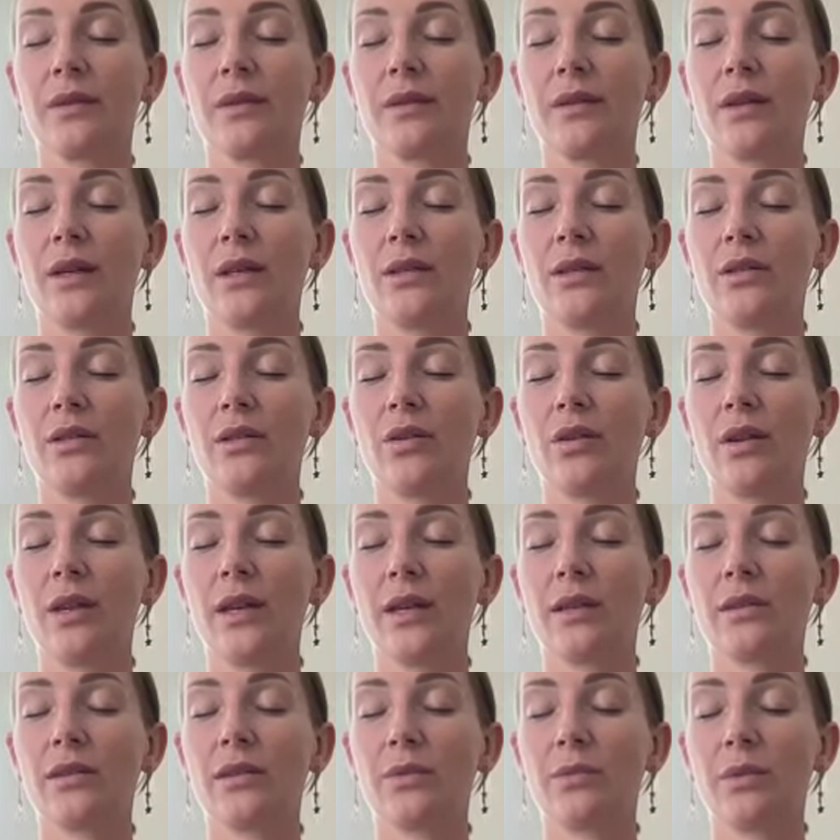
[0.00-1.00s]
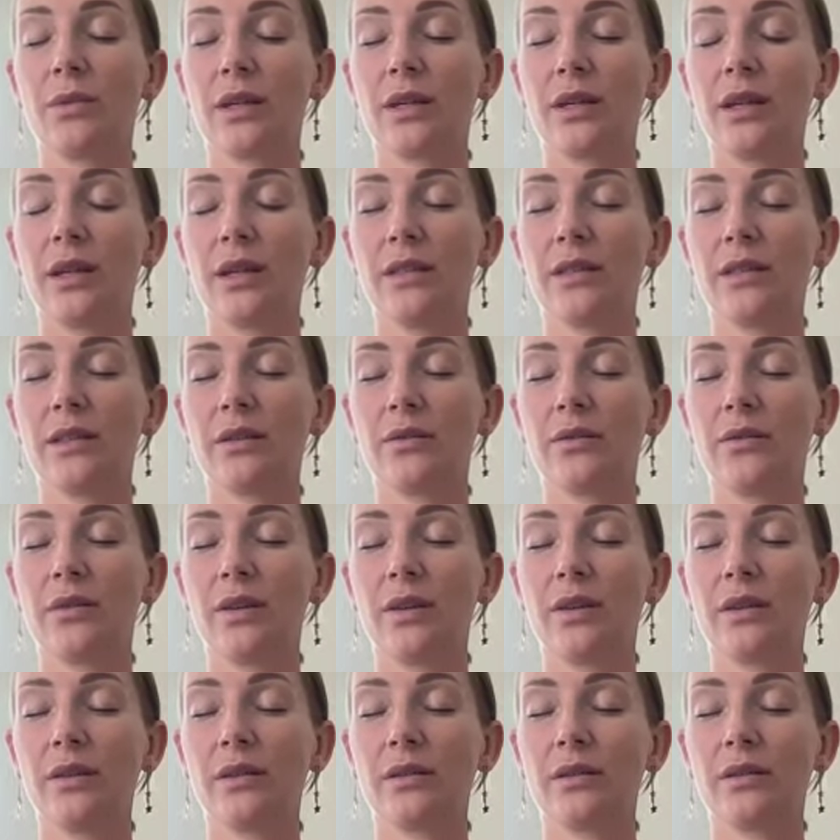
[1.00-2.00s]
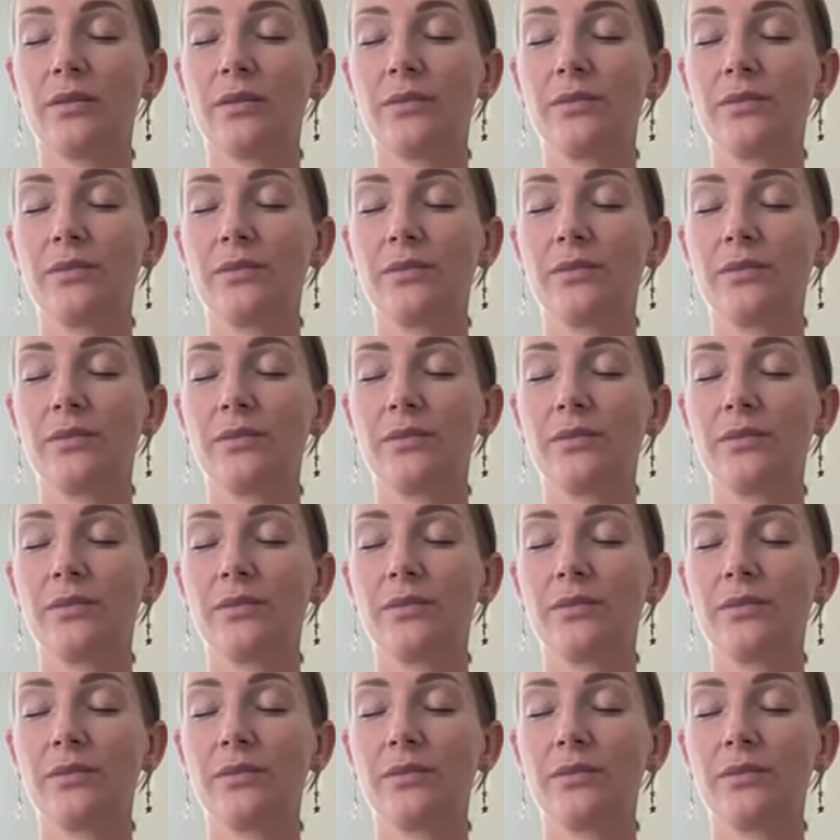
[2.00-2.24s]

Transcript: and your electromagnetic field.